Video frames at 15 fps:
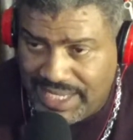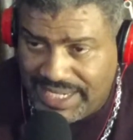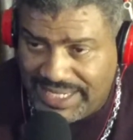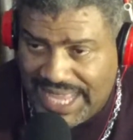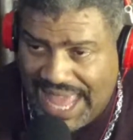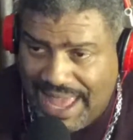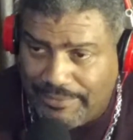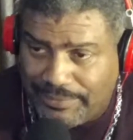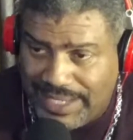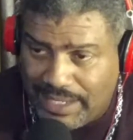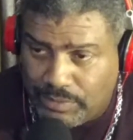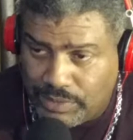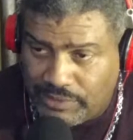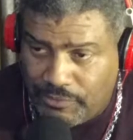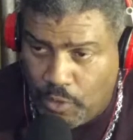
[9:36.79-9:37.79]
and
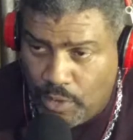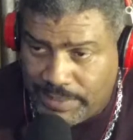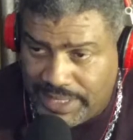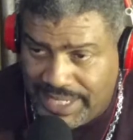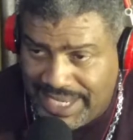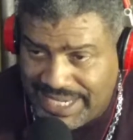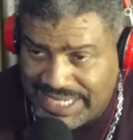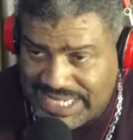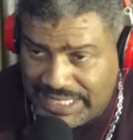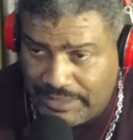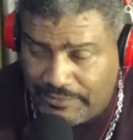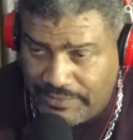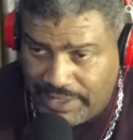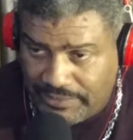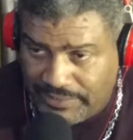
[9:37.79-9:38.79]
Aflac was formed in
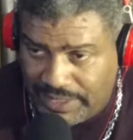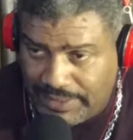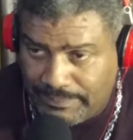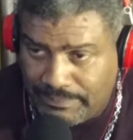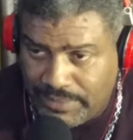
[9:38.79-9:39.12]
1950.